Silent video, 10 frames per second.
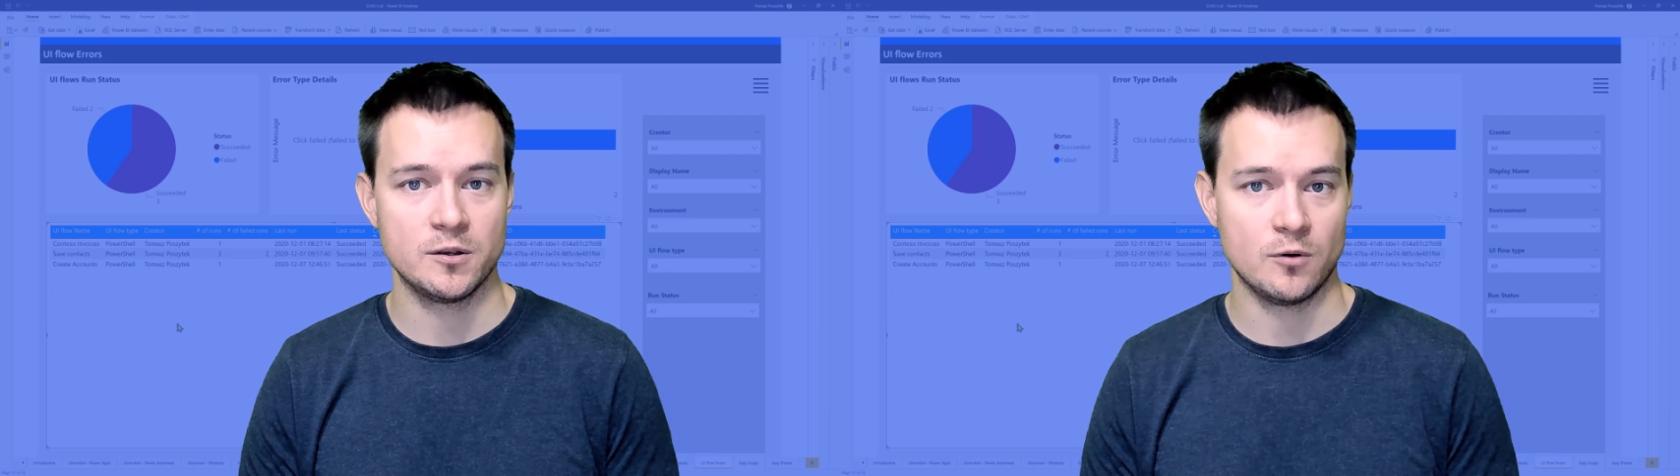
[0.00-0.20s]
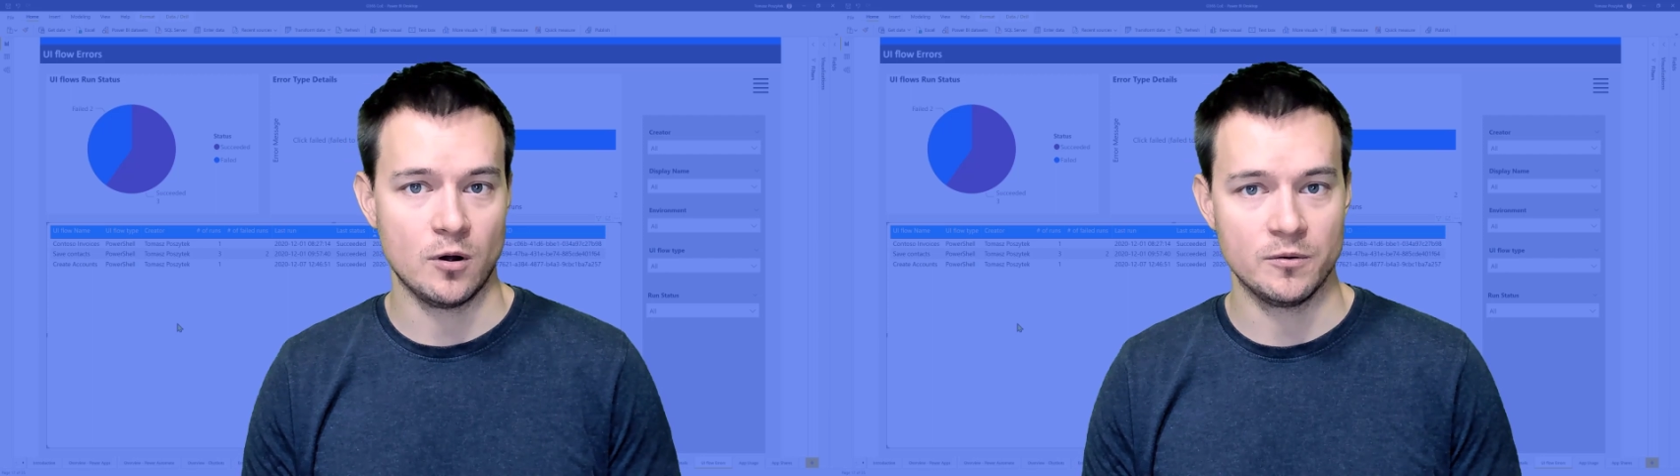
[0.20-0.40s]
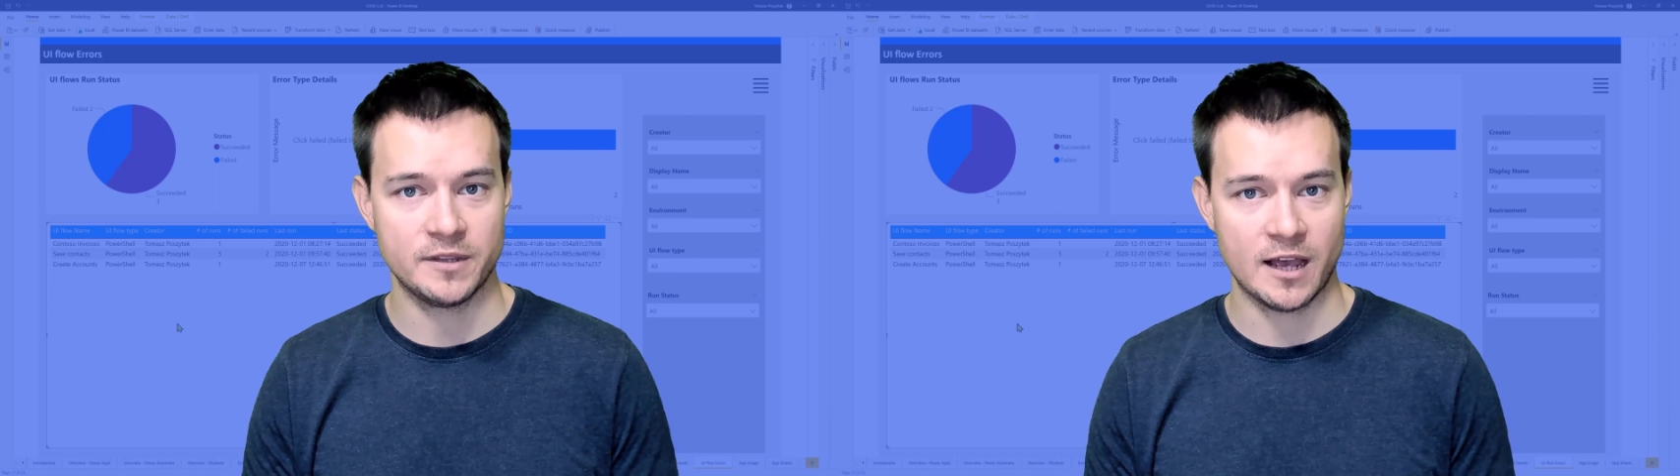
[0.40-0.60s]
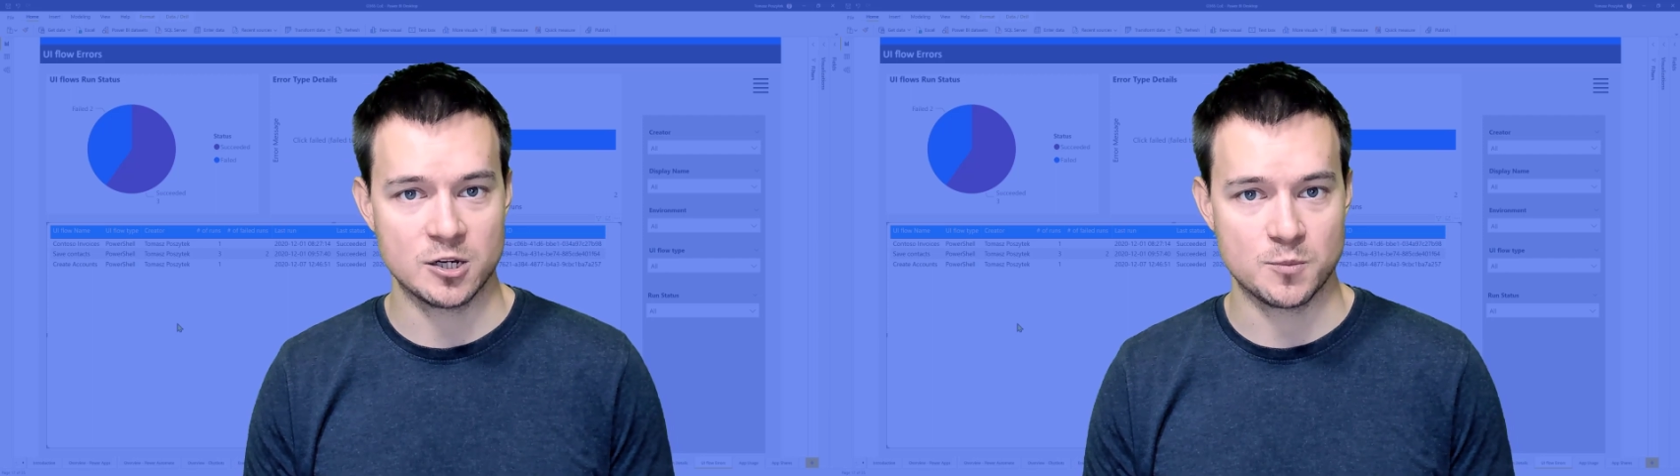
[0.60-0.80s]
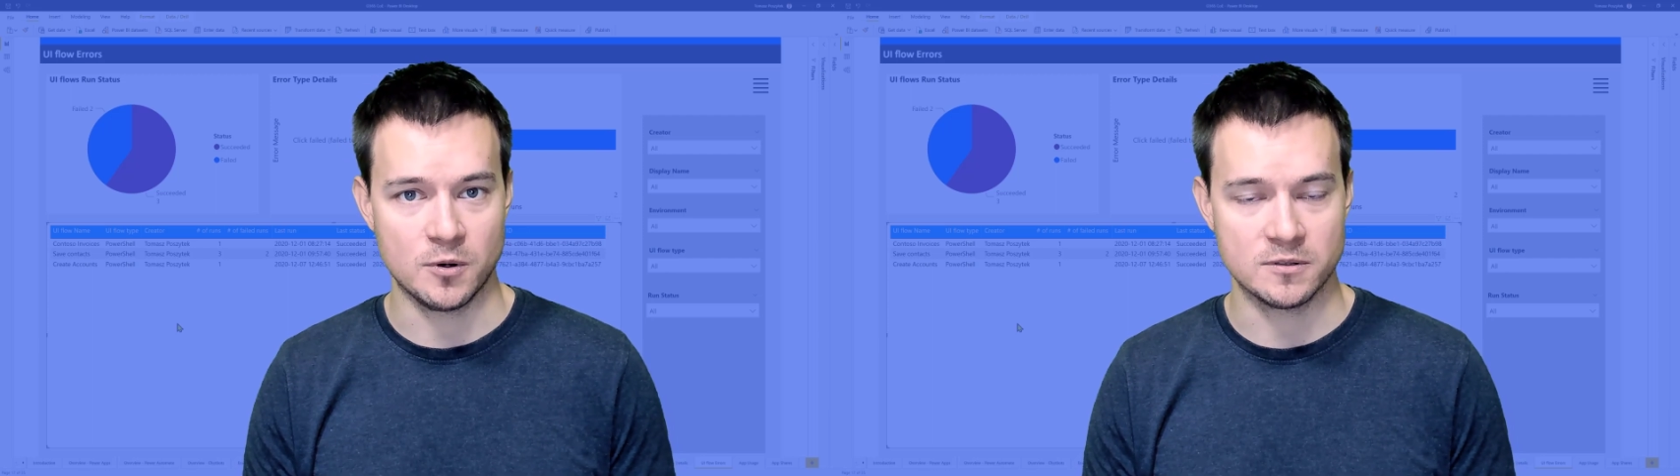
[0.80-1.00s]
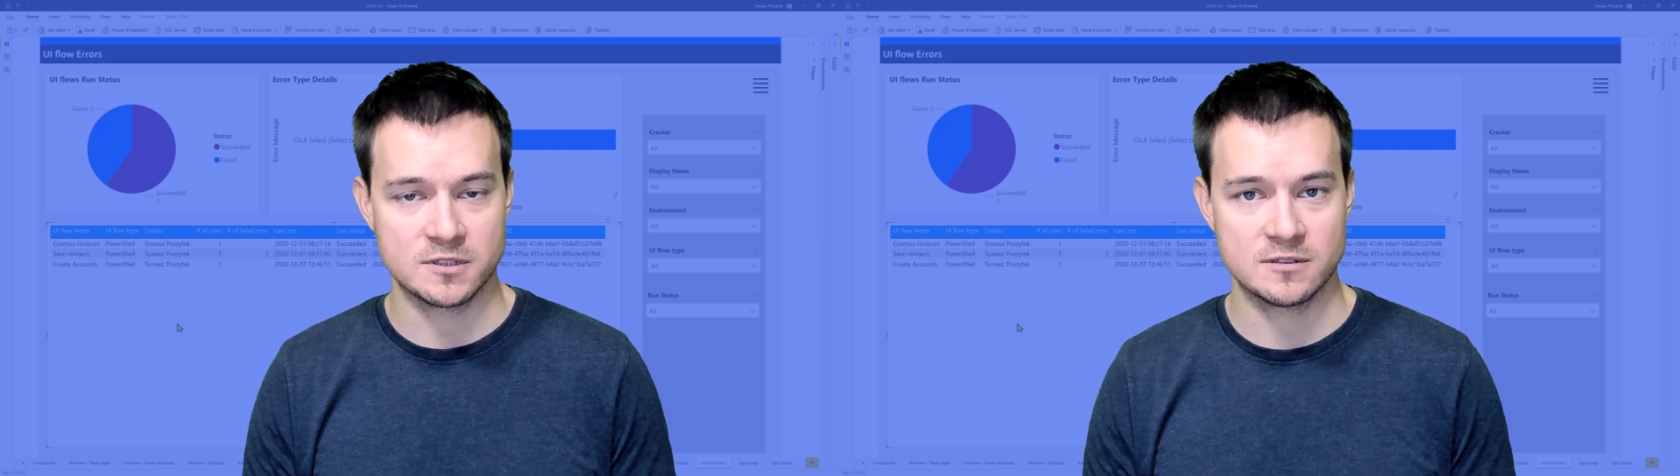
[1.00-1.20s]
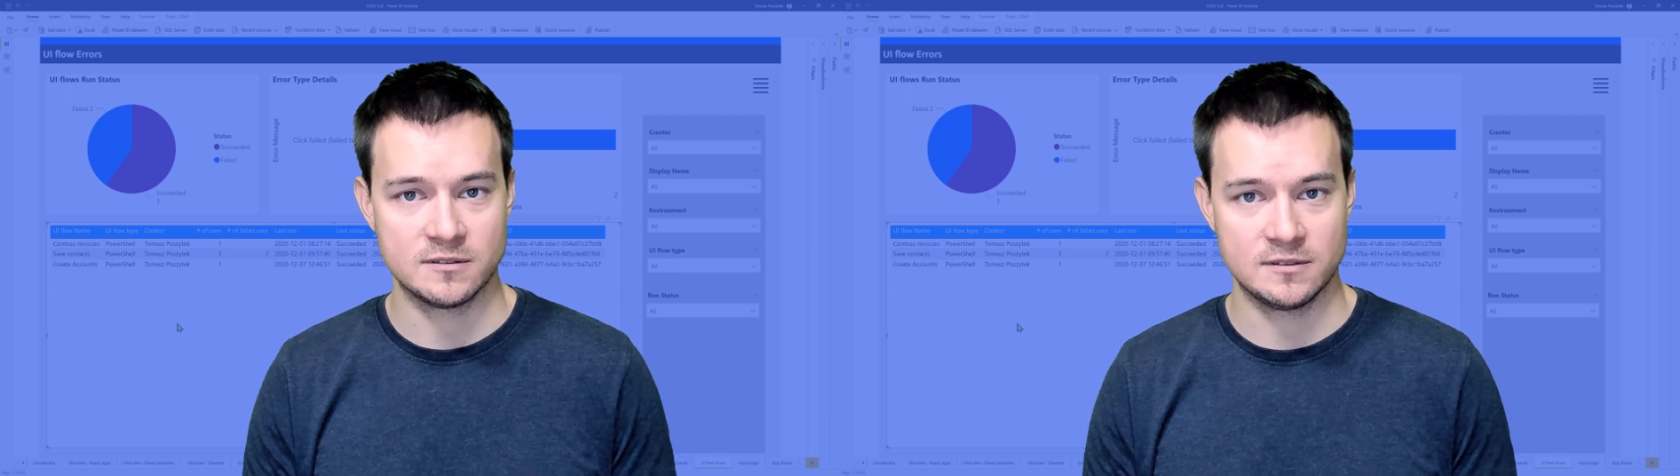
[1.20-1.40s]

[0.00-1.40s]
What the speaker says: your own dashboards